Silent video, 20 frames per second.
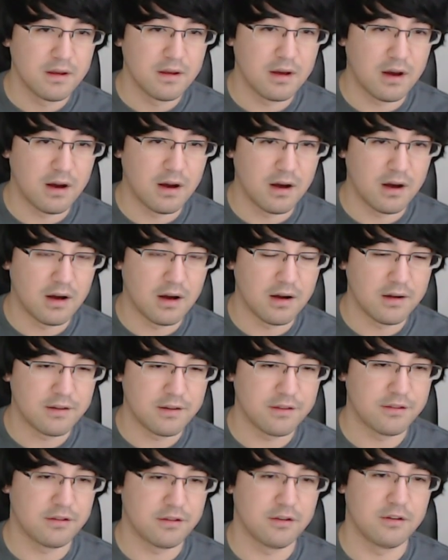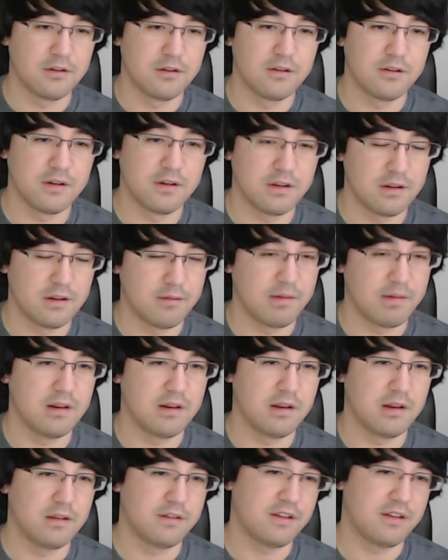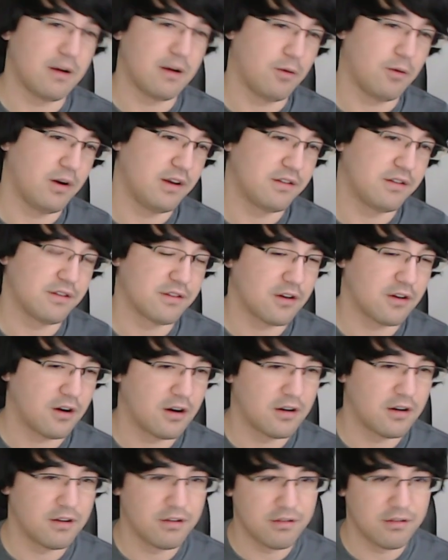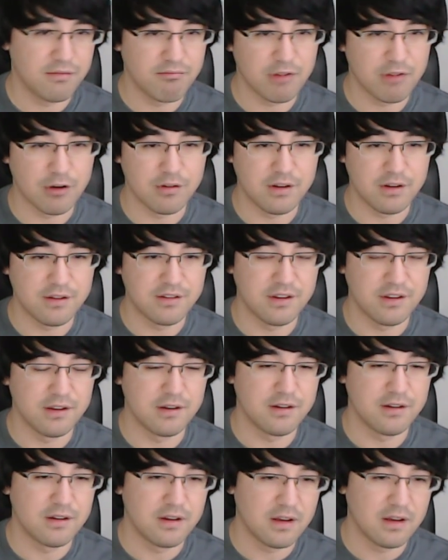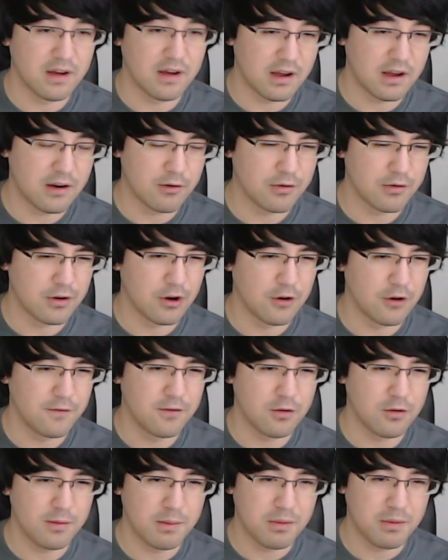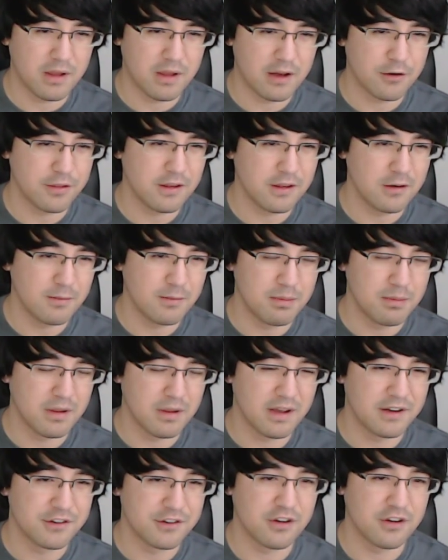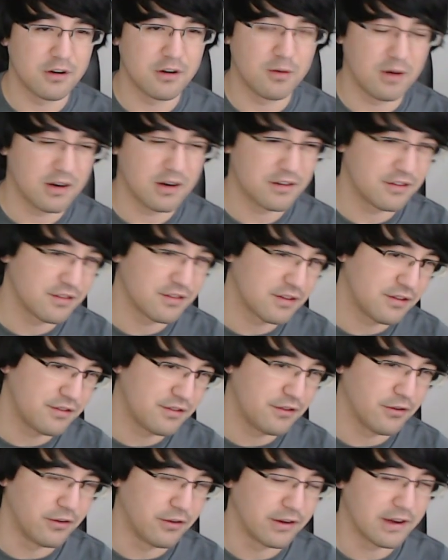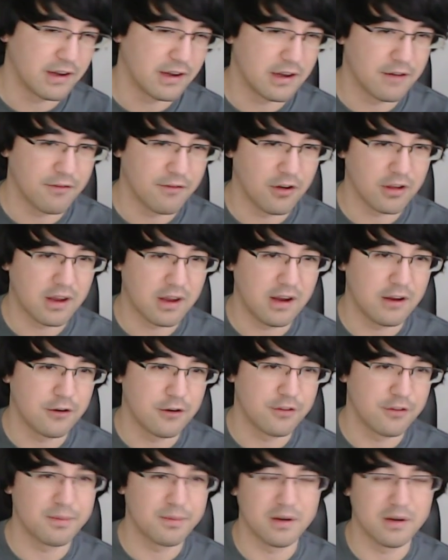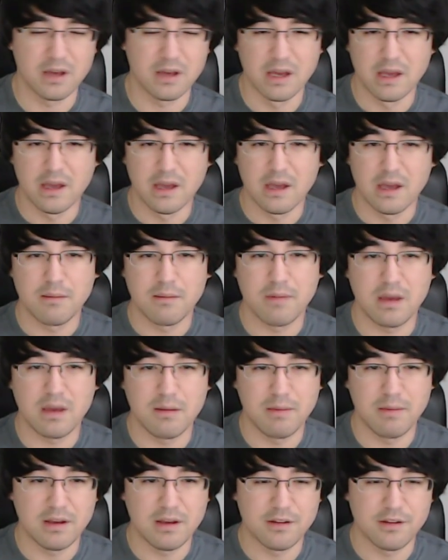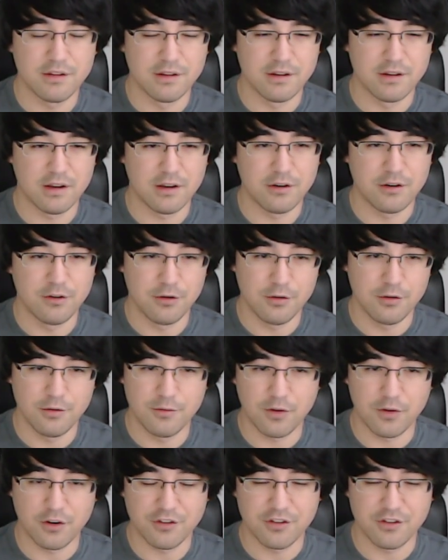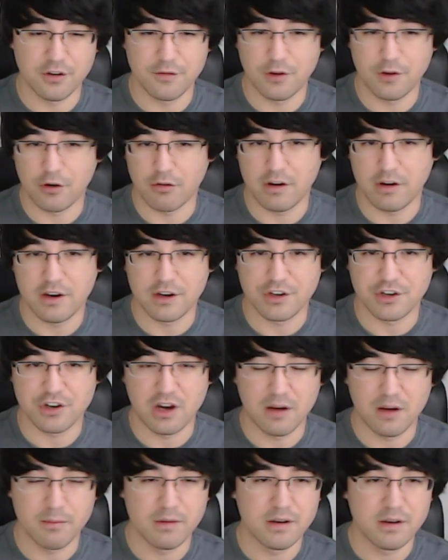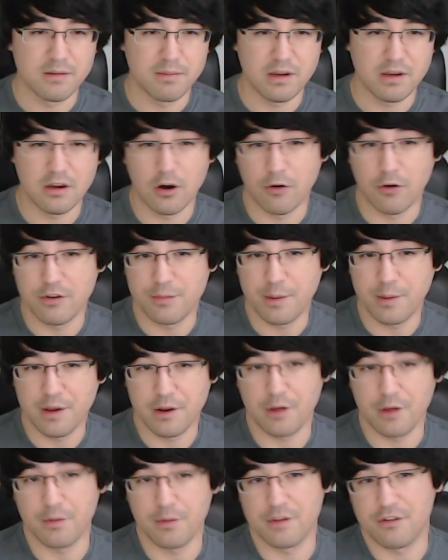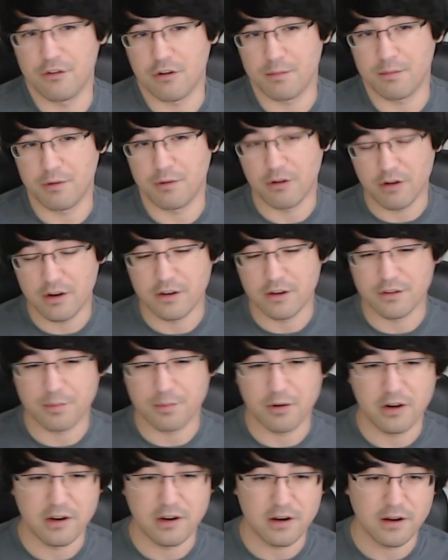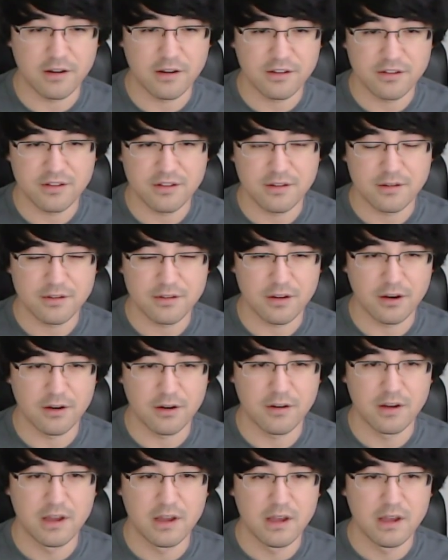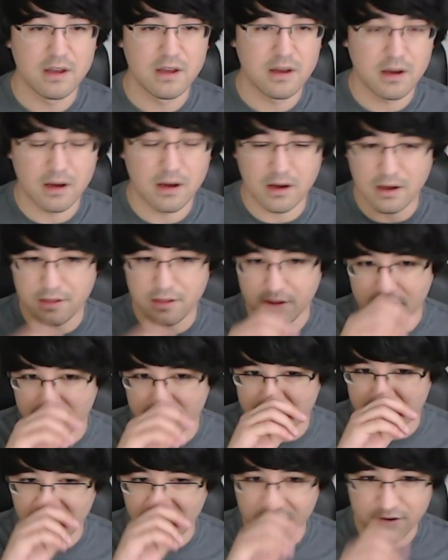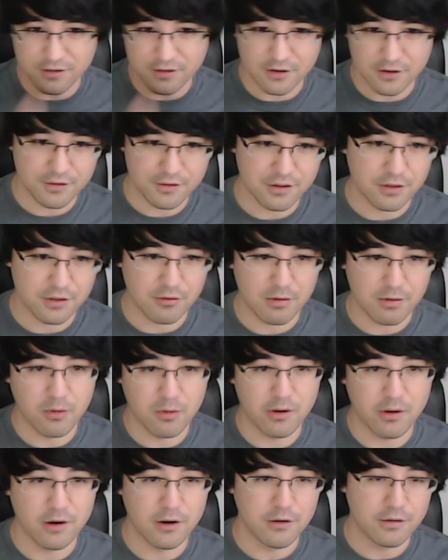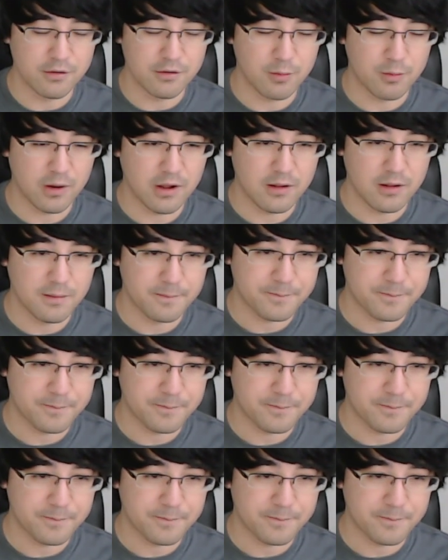So I mean, and stat-wise, this card is decent. I don't know if I don't think it'll be played in Shutterwalk just because you only can get Volcanoes, but maybe in a new version of Eureka Shaman. Always being able to tutor up Eureka is pretty nice. So I think this card deserves a 3.0 as well.